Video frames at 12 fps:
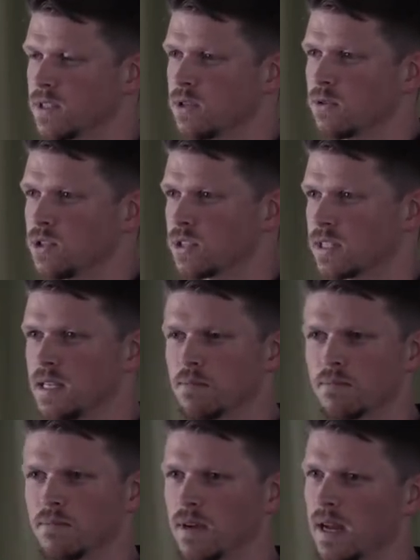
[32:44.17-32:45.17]
Do you just
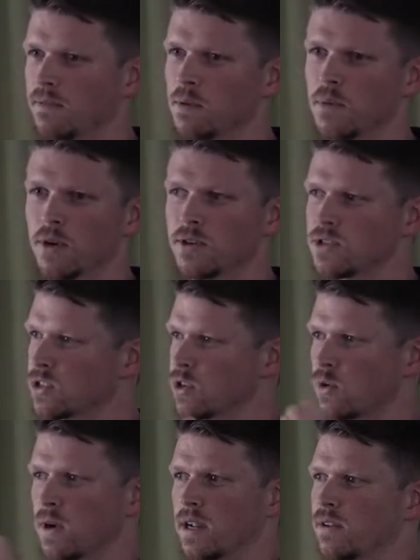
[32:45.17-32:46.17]
have the motor just
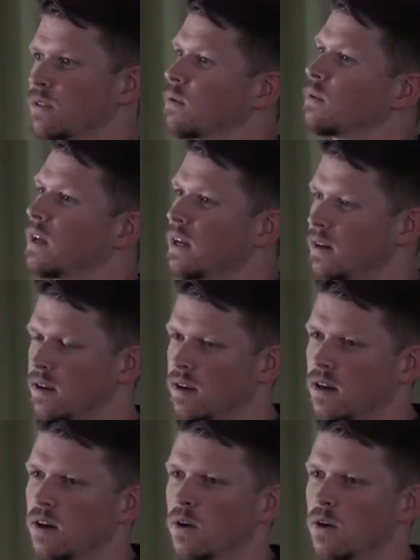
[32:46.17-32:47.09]
crank through that,